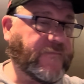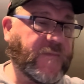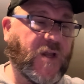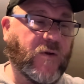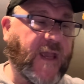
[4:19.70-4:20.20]

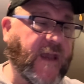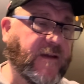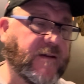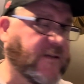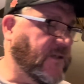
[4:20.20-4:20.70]
Okay,
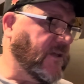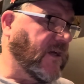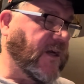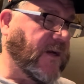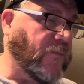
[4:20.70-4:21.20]

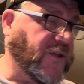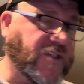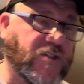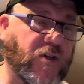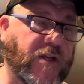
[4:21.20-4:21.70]
which
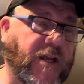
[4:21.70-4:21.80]
is good.